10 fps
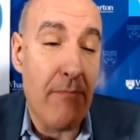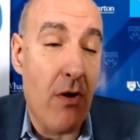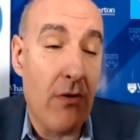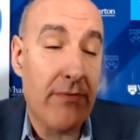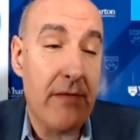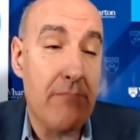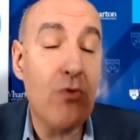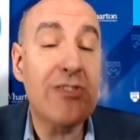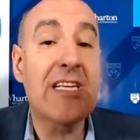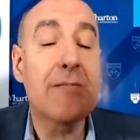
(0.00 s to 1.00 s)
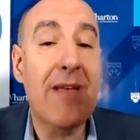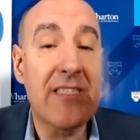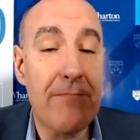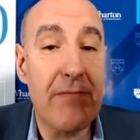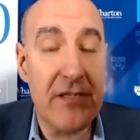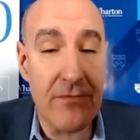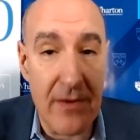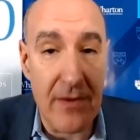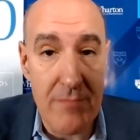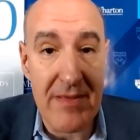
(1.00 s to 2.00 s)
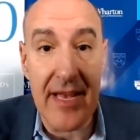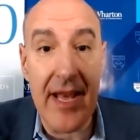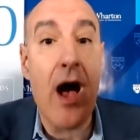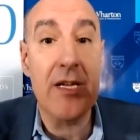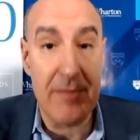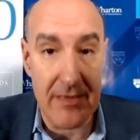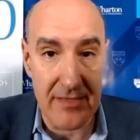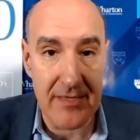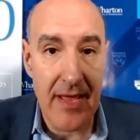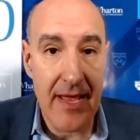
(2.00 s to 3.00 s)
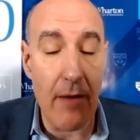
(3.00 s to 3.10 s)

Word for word: among the most expensive pieces of equipment in hospitals.